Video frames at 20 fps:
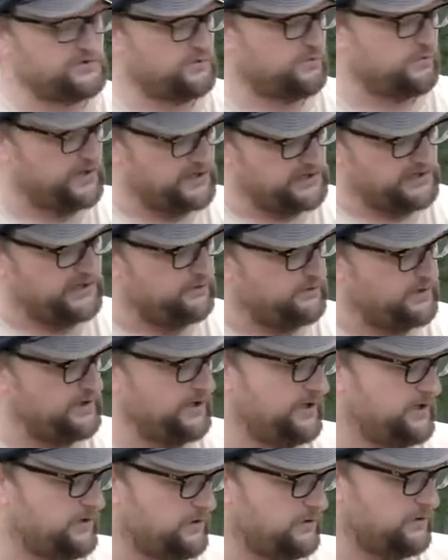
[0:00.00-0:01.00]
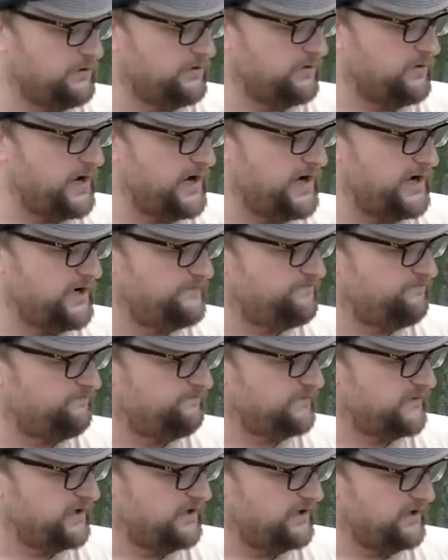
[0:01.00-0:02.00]
Really, really cool,
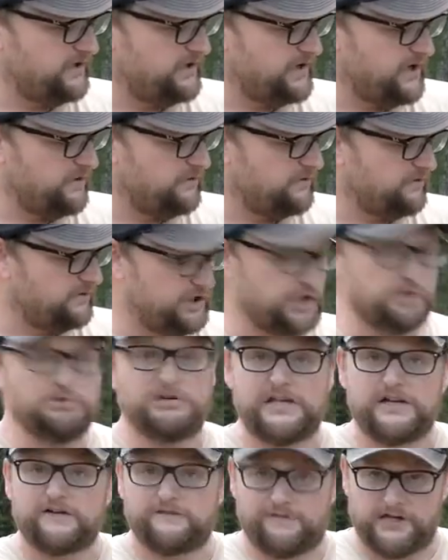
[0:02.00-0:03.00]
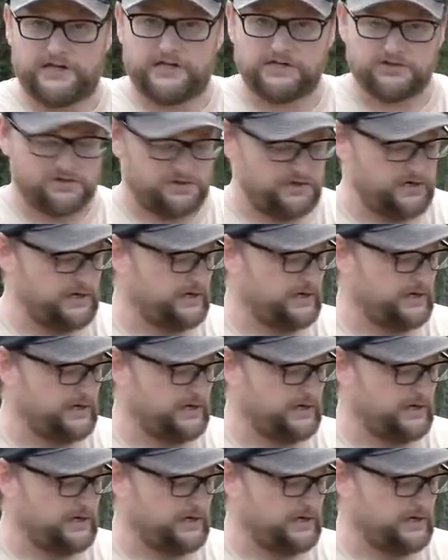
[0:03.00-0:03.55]
you know, unique finish.